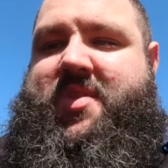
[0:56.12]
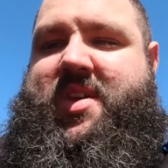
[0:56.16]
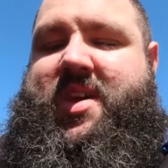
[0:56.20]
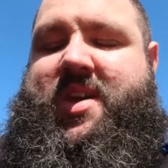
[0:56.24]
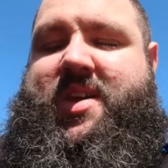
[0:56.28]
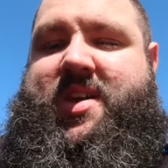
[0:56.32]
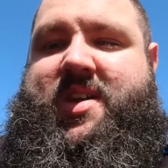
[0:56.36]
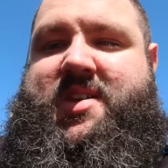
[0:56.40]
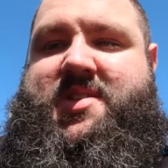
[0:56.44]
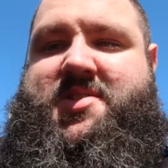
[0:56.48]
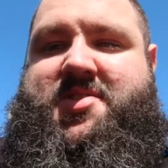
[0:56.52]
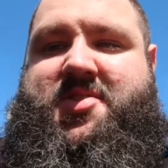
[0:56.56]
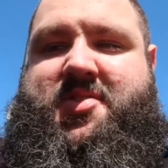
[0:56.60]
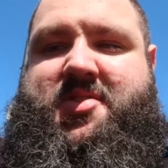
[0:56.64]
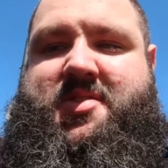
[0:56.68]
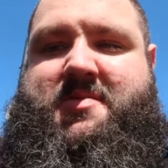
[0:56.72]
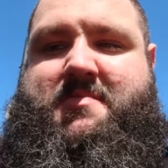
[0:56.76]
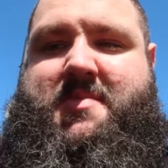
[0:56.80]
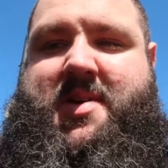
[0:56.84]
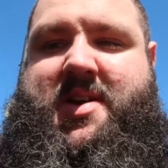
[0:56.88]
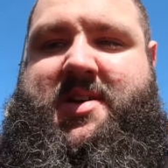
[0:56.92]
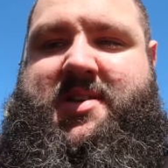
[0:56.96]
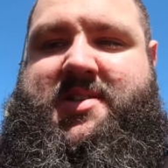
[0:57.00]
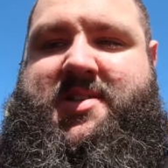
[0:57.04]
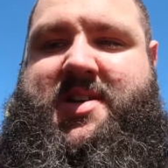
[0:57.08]
it is going to
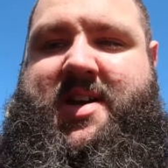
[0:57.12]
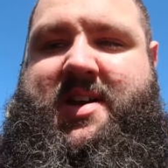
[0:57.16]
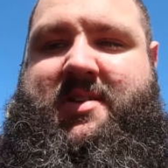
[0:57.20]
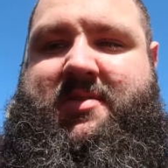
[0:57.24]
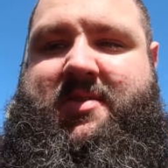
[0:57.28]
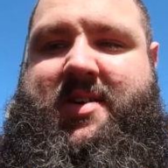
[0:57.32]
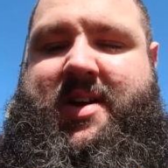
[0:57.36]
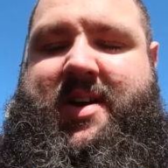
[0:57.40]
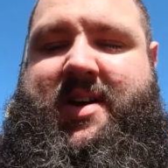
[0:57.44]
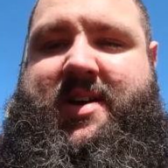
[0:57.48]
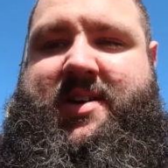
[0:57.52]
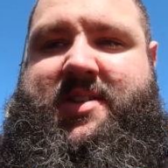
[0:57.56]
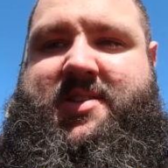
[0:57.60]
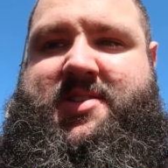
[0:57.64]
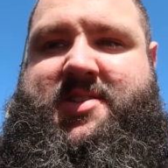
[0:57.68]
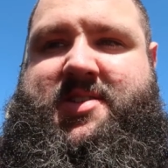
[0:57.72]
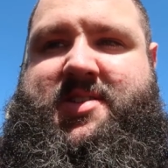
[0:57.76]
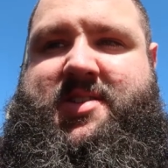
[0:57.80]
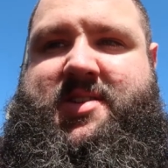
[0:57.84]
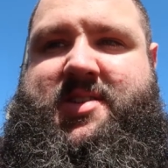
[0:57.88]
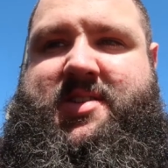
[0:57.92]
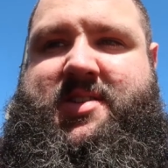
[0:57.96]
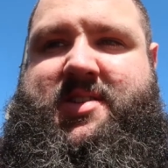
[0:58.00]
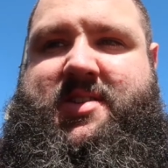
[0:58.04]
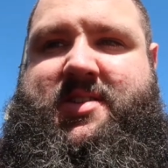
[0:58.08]
max out at
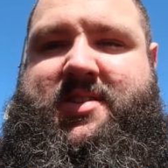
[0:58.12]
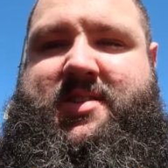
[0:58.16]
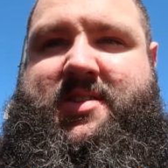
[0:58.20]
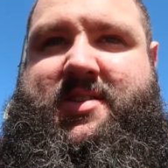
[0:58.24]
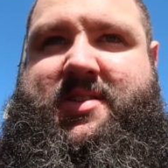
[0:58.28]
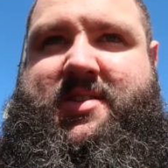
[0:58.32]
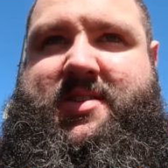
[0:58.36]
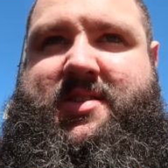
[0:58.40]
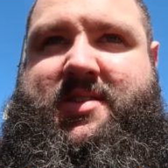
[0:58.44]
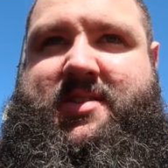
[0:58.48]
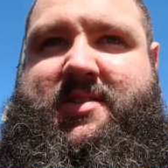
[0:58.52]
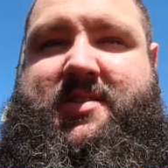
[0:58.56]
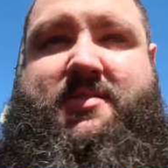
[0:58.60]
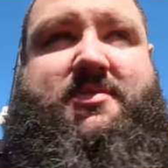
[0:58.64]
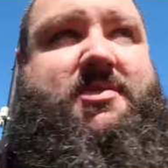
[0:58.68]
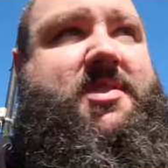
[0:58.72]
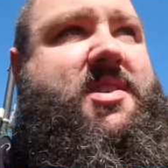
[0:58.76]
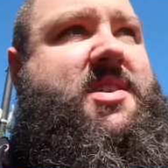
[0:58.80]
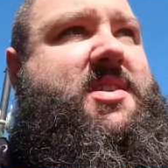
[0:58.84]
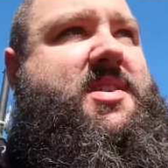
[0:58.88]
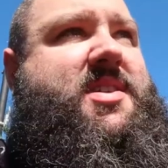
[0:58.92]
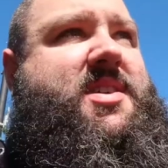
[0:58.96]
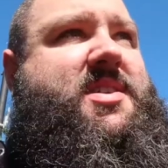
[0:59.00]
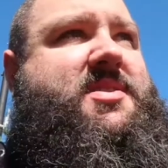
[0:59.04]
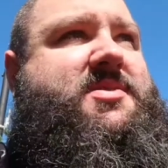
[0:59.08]

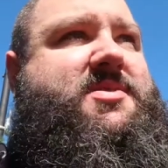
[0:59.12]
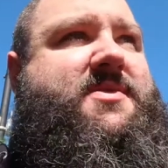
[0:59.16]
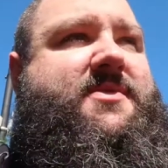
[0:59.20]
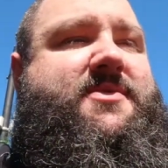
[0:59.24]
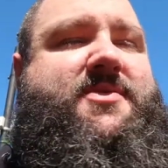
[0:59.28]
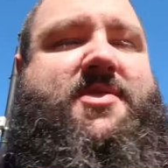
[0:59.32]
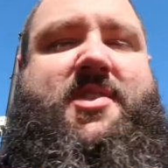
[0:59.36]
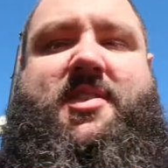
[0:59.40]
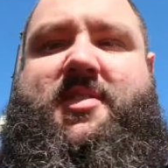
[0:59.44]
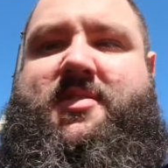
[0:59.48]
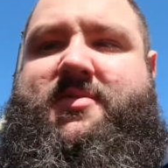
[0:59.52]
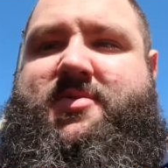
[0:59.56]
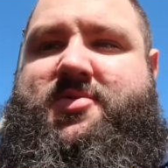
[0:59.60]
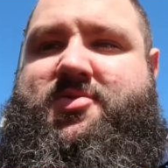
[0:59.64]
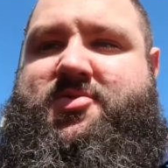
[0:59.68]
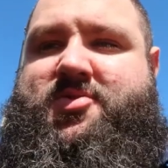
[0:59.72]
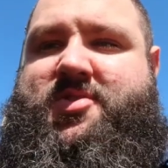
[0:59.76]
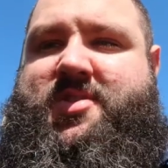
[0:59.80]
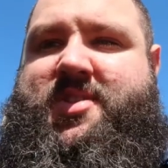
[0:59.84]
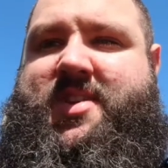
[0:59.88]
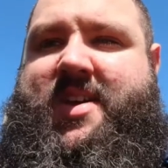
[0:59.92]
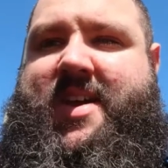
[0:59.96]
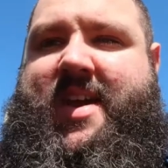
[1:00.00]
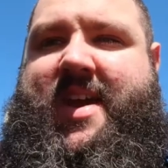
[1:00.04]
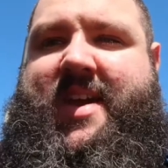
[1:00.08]

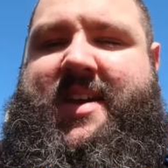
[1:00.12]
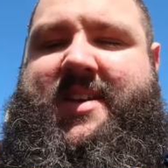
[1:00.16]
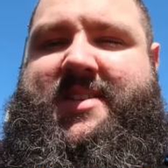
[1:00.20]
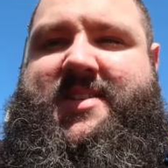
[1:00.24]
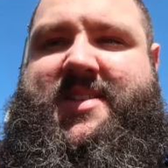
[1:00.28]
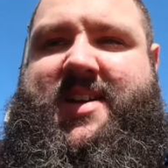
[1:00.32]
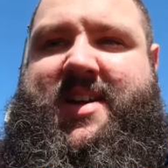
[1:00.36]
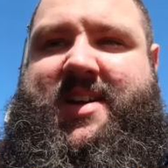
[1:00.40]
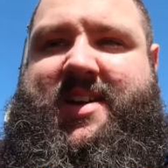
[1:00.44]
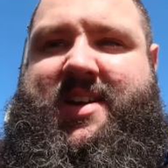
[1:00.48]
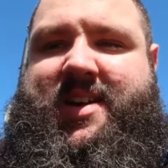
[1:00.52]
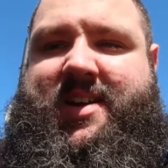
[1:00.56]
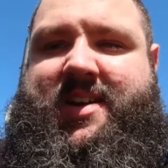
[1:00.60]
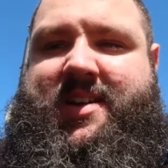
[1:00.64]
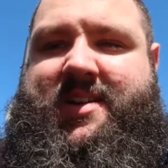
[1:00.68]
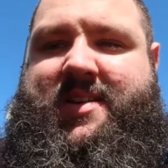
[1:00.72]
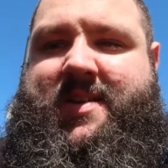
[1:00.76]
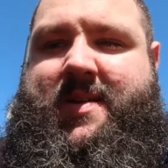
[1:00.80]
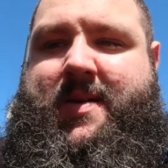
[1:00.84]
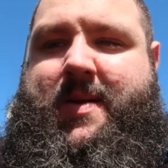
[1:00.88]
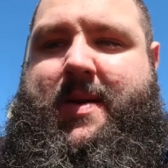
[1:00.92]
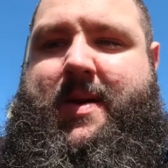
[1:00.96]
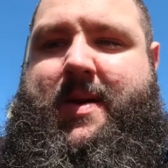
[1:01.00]
3500 exactly